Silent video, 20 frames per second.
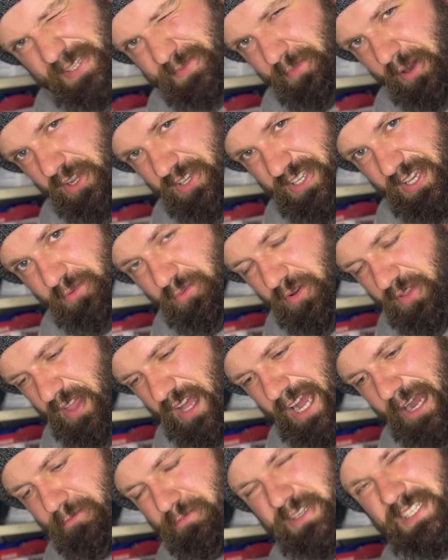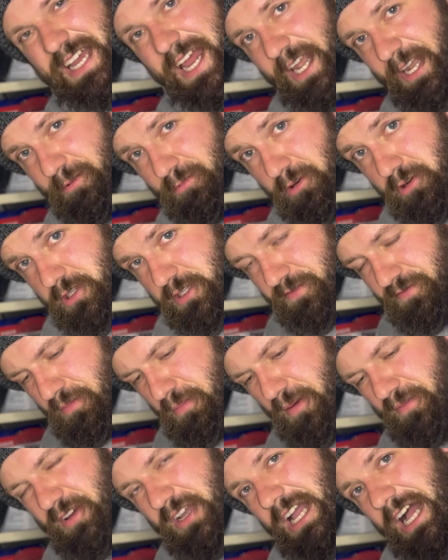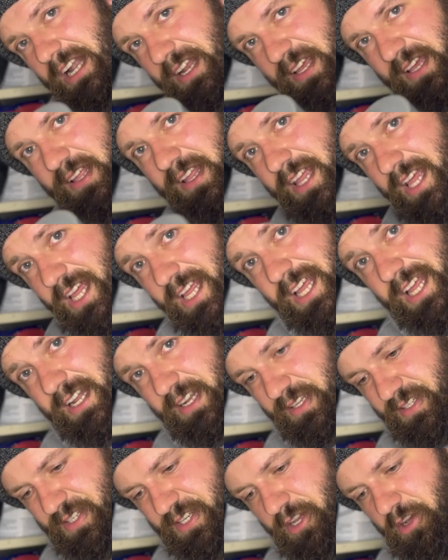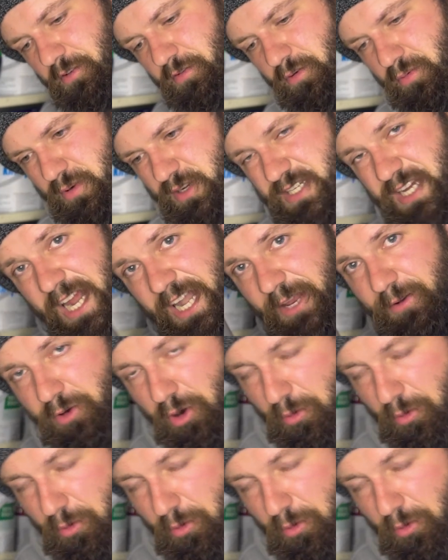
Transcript: mostly with retaining walls if I'm ever cutting steel for retaining wall,